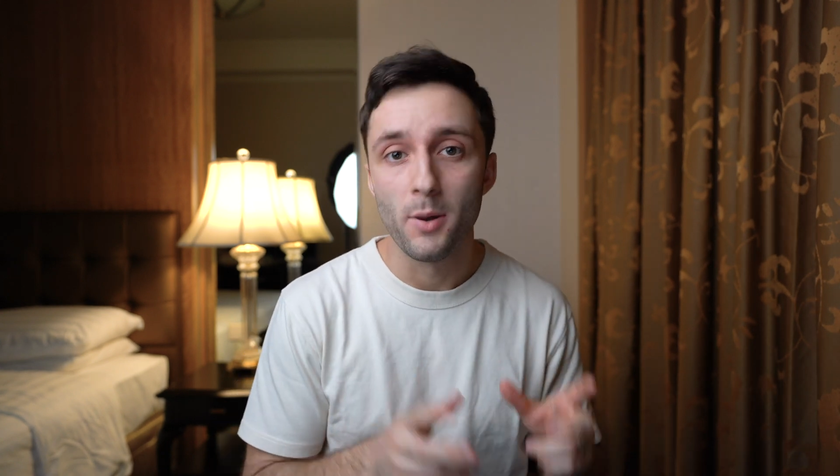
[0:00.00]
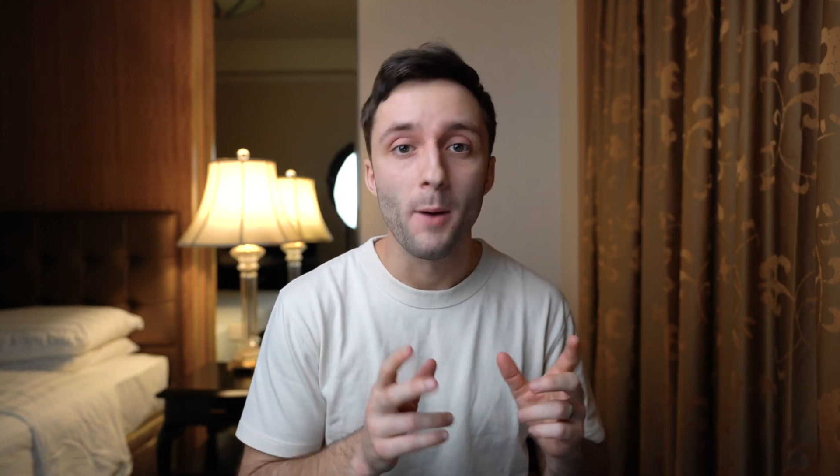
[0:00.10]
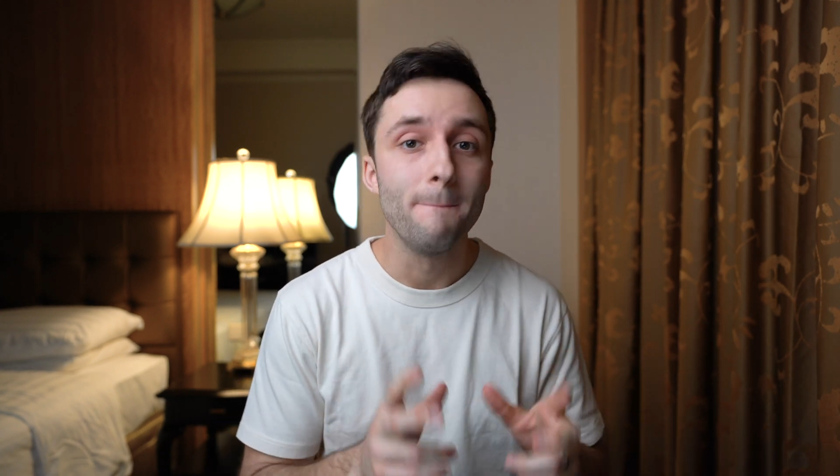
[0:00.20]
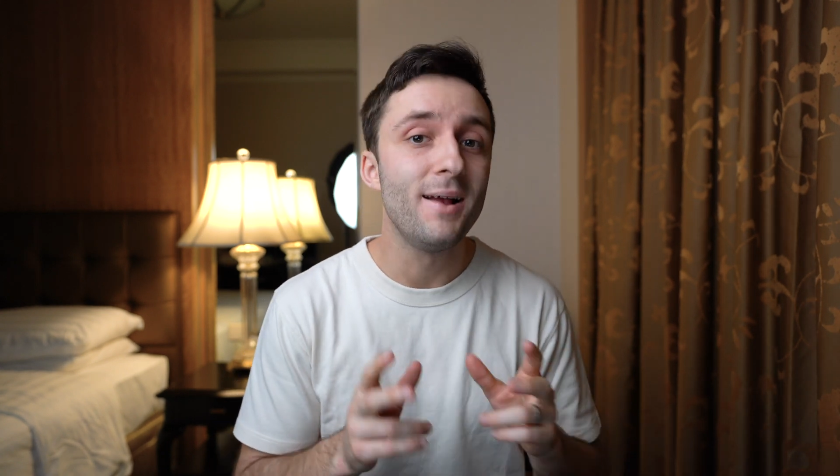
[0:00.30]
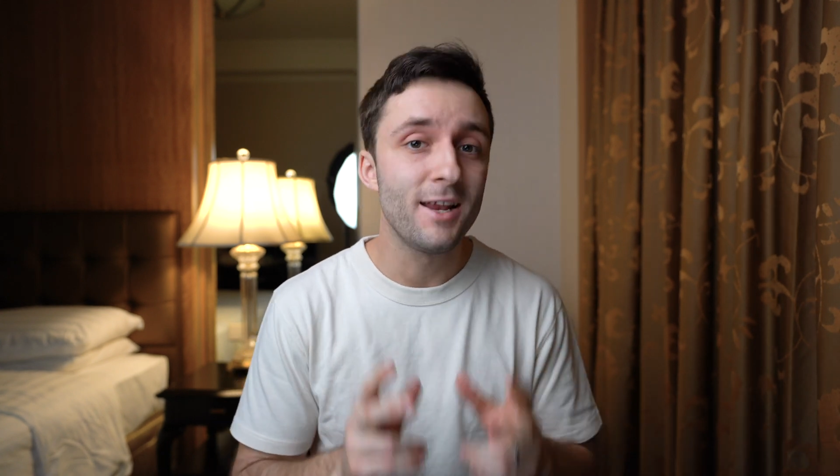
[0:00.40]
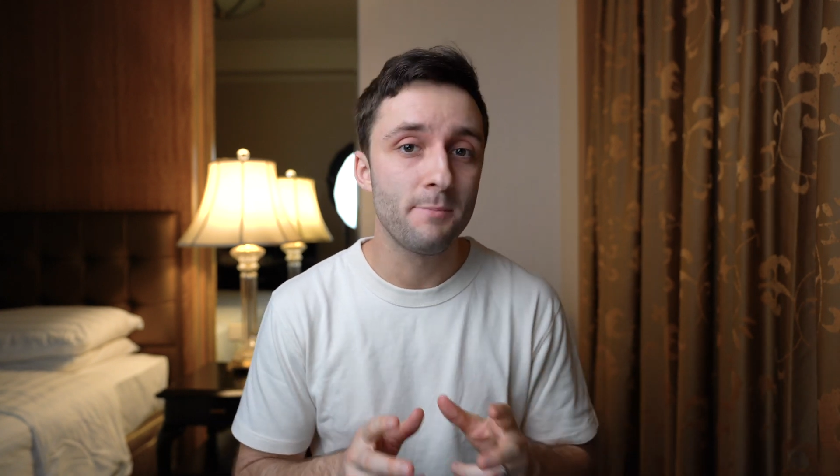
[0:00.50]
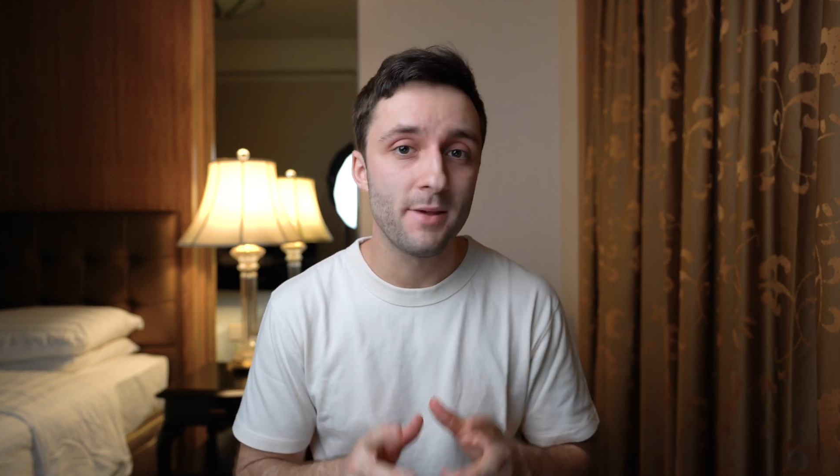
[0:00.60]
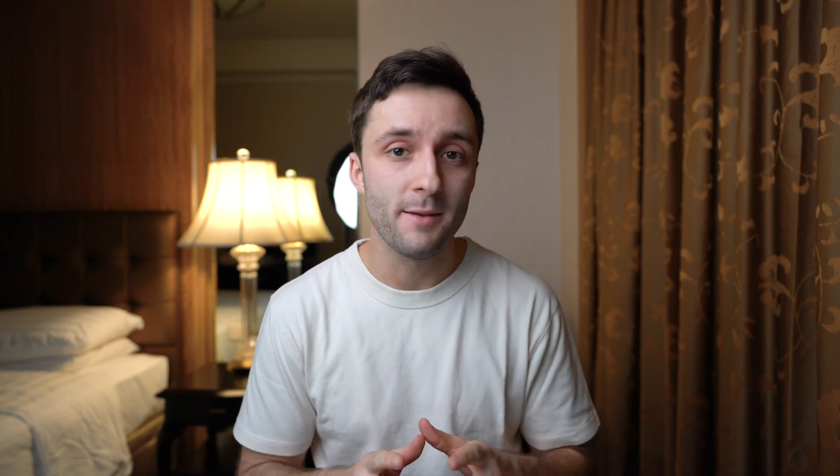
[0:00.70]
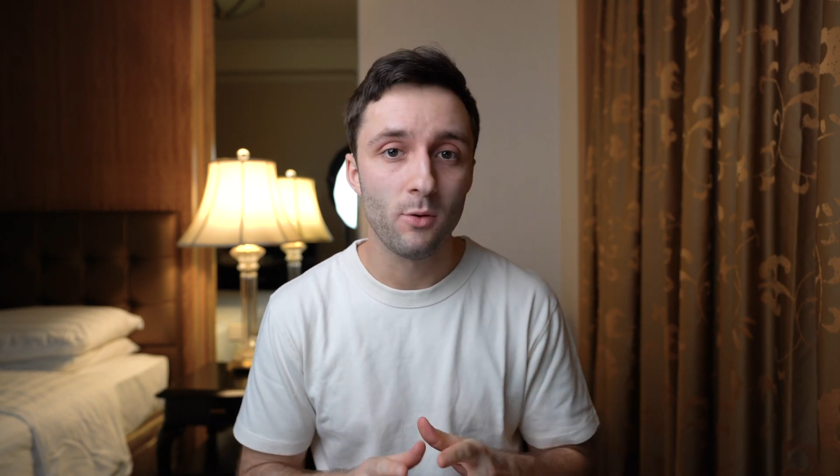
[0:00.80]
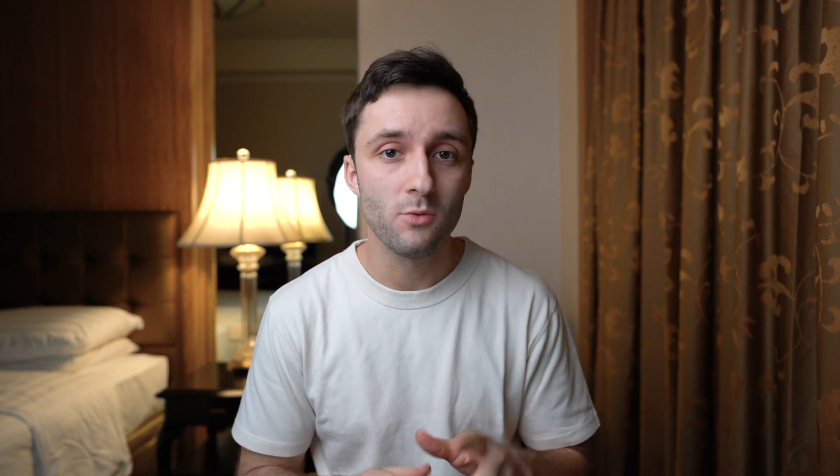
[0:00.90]
per million
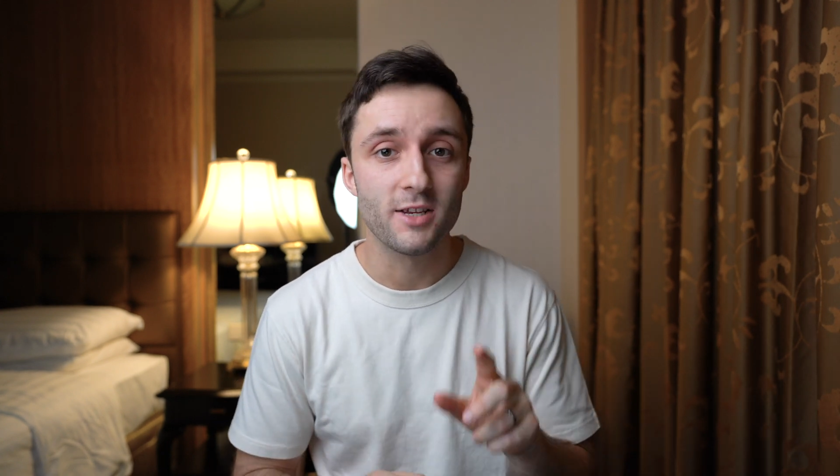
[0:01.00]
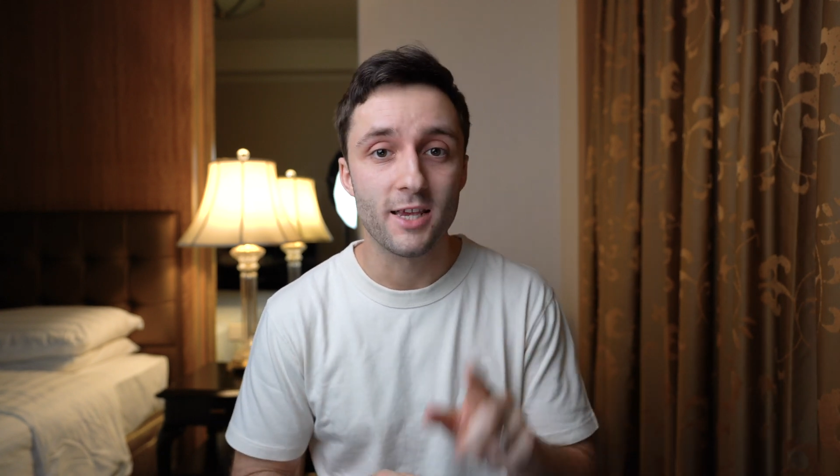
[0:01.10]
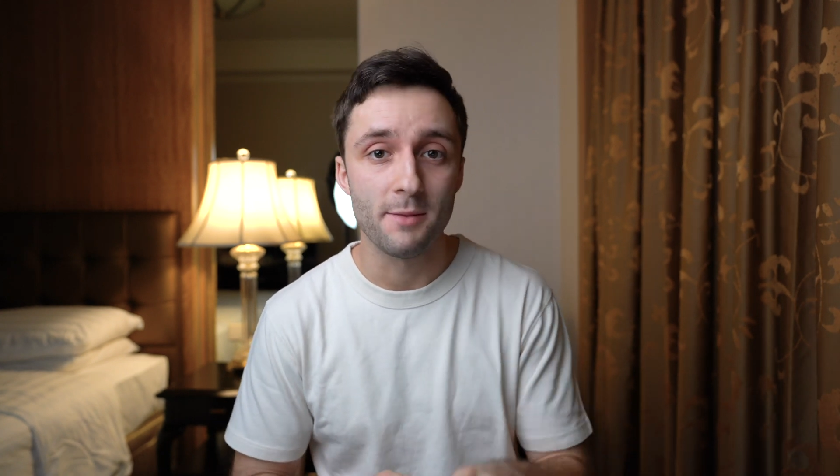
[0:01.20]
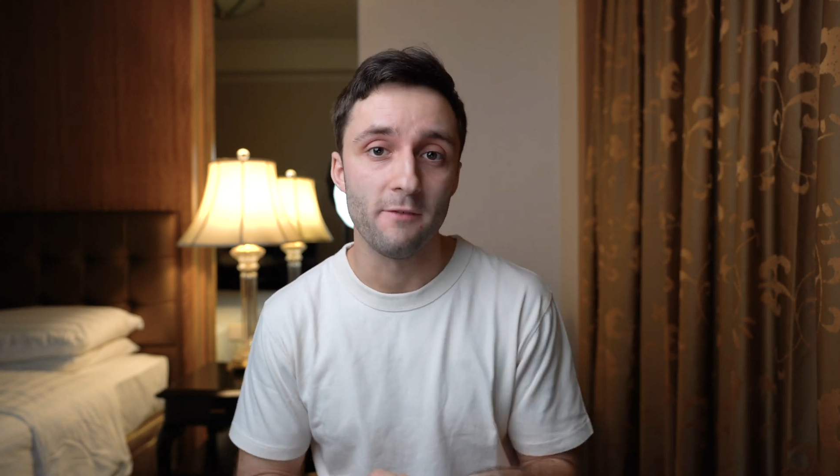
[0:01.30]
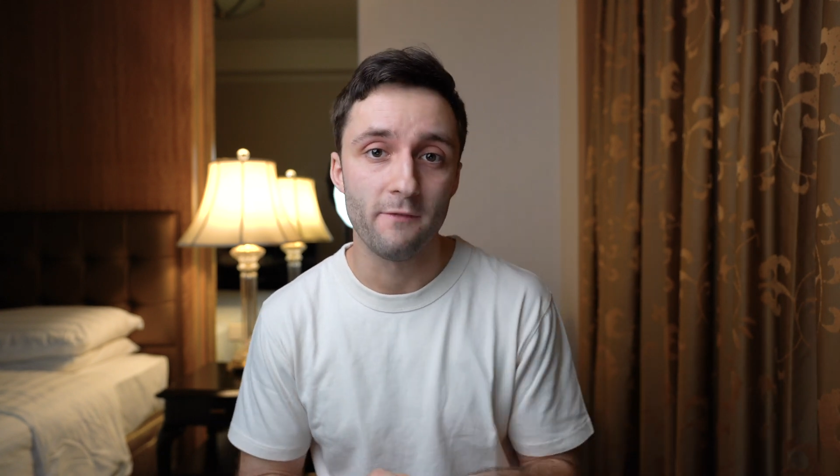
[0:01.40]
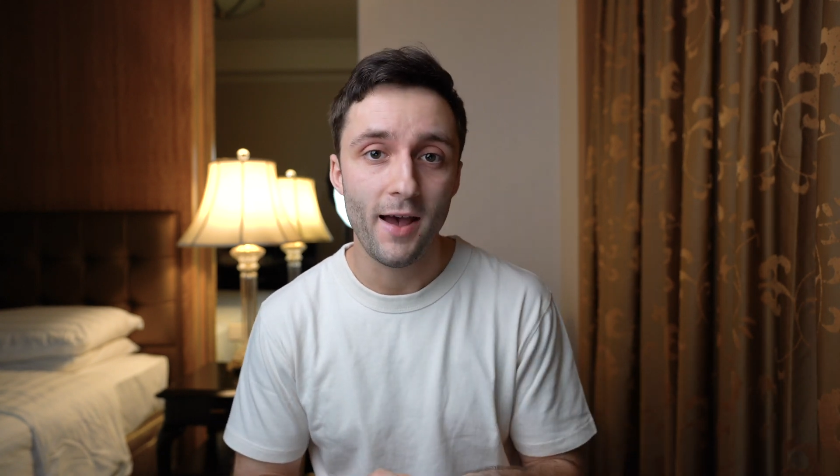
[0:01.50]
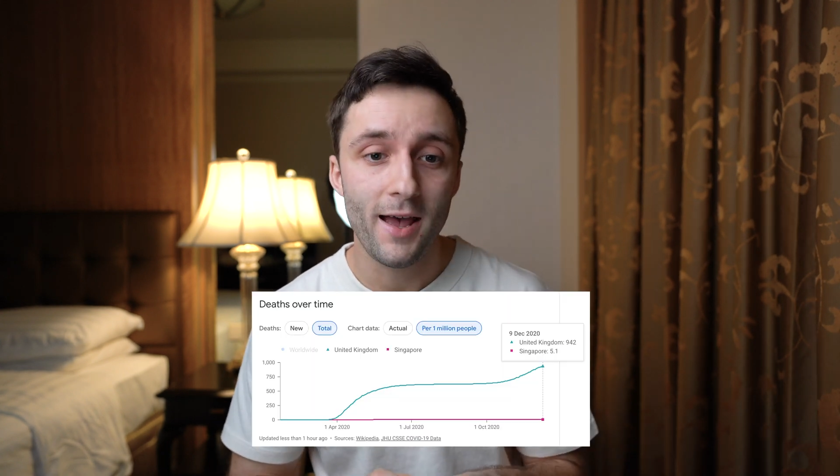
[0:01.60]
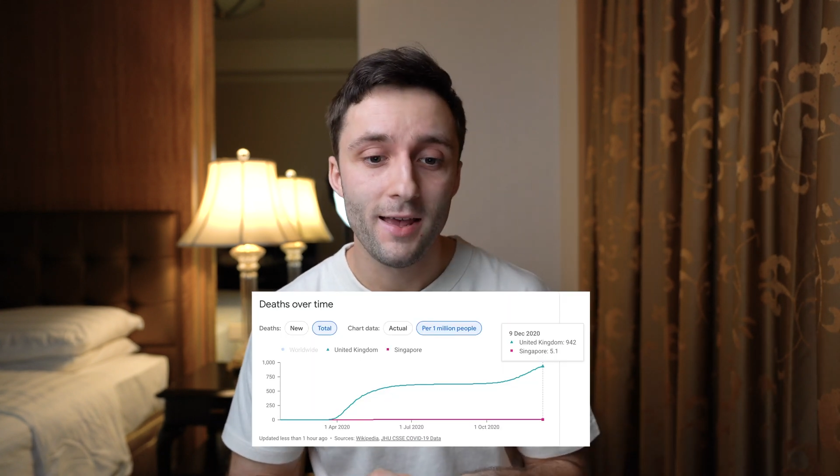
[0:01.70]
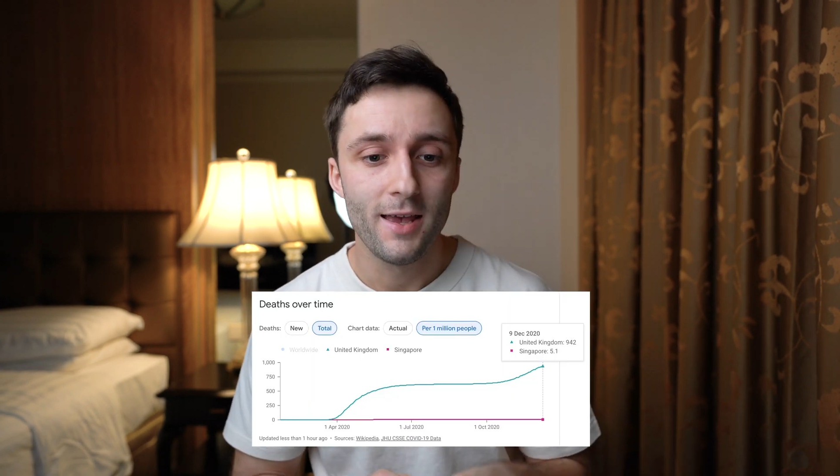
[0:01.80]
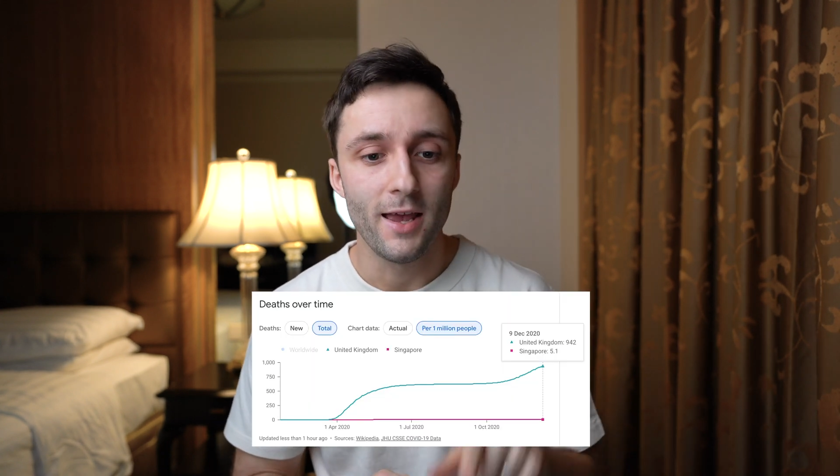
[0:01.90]
people, to keep it fair,